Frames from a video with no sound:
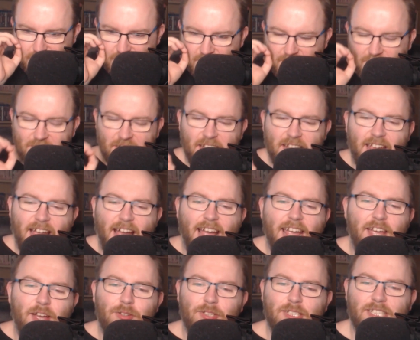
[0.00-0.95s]
There's a
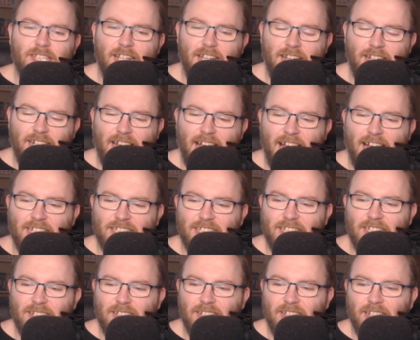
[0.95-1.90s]
guy outside
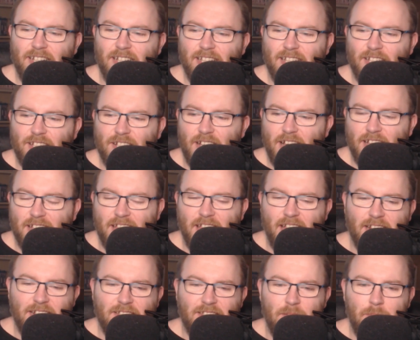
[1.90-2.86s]
asking a
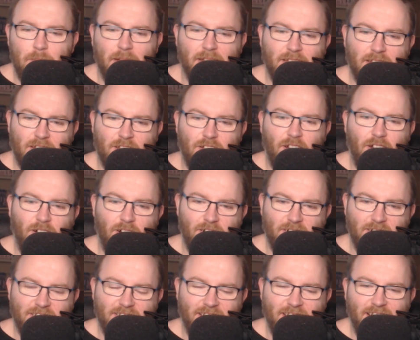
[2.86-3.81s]
kid to pick a
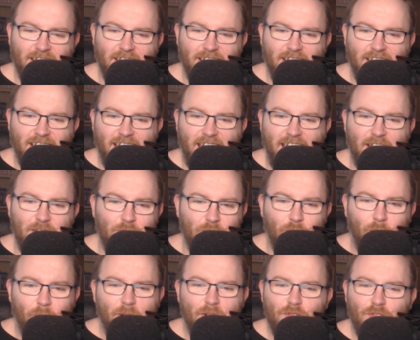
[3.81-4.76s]
card and
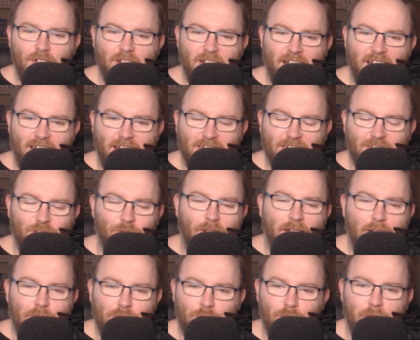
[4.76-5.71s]
no one reacts. So
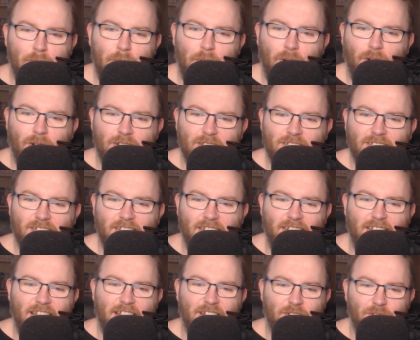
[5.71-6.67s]
after a pause, he
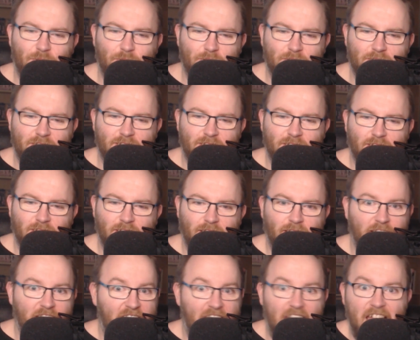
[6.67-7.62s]
then goes,
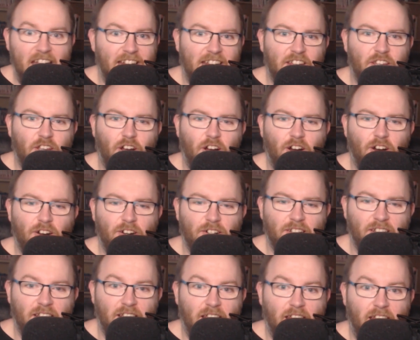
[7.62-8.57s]
any
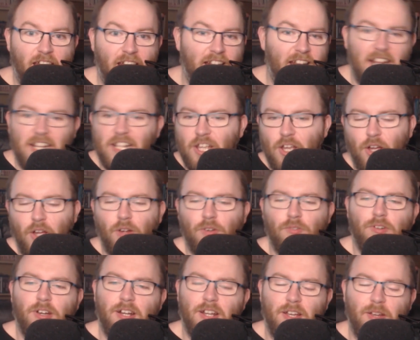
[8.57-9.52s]
card, and then they all
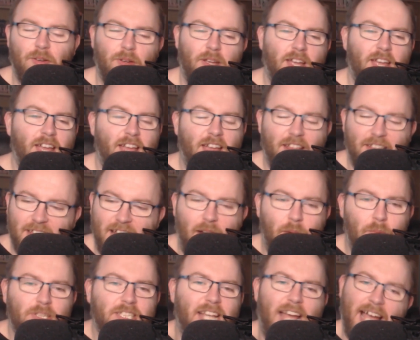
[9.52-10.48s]
run out.
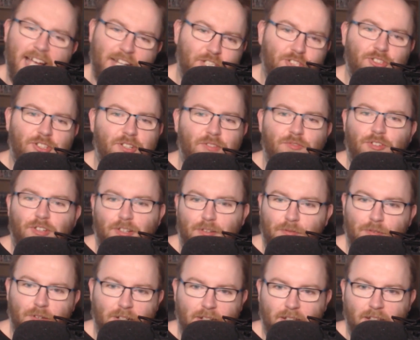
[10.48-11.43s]
That was actually a really
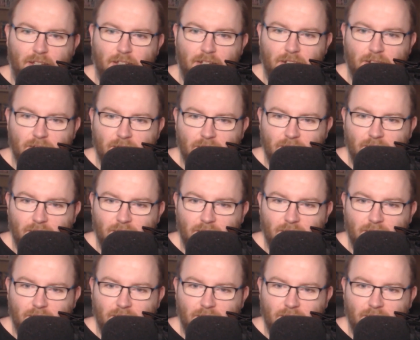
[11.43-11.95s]
funny line.